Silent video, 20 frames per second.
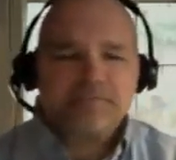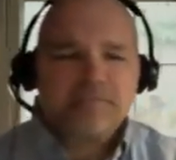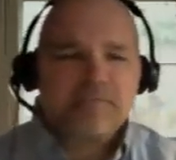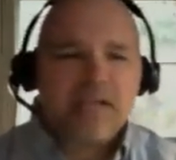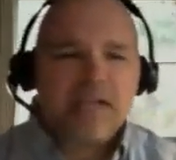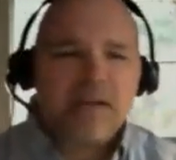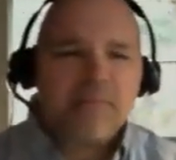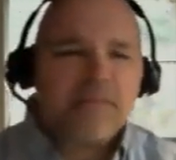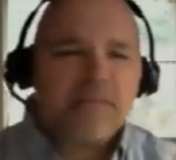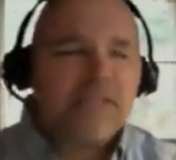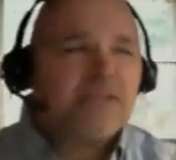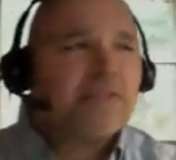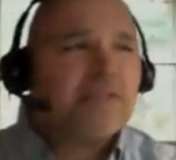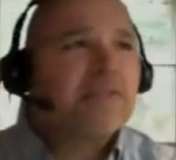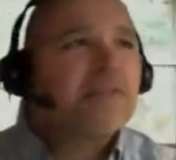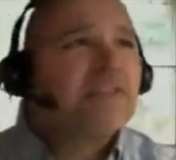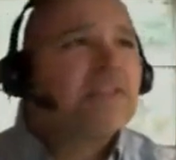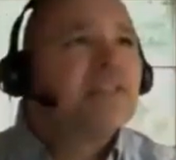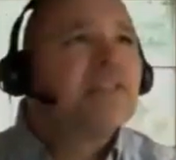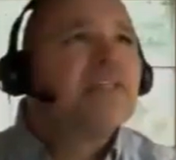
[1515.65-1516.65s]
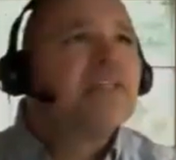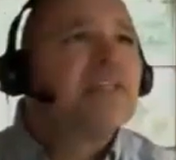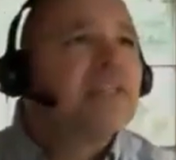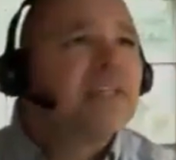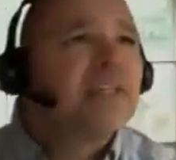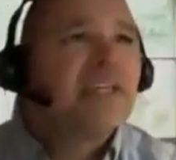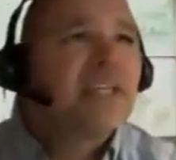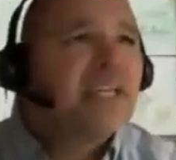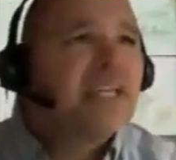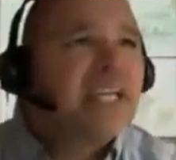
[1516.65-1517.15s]
I mean,
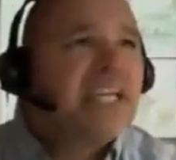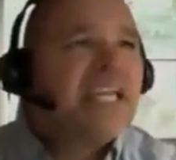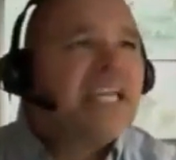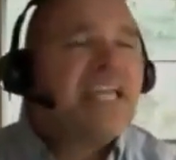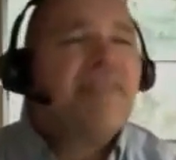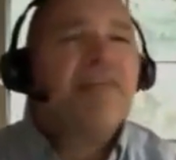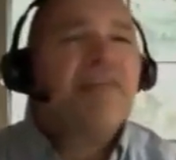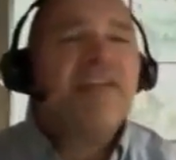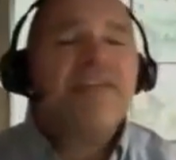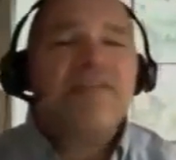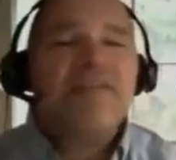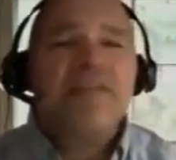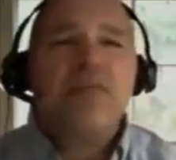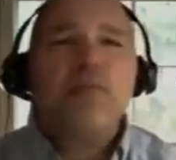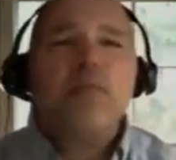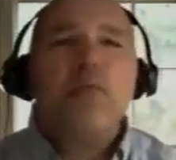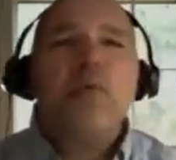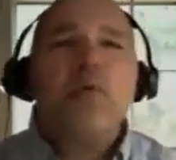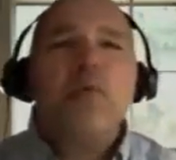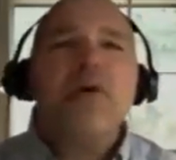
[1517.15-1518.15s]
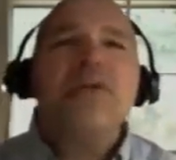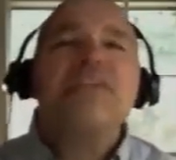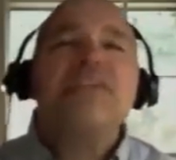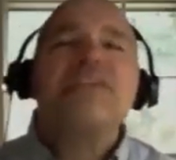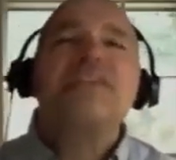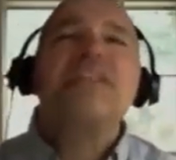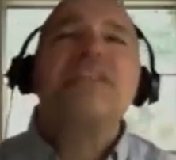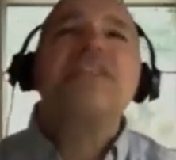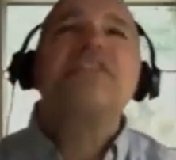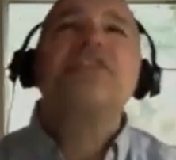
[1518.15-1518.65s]
even if it was
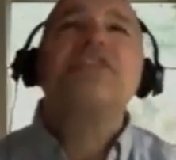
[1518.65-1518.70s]
the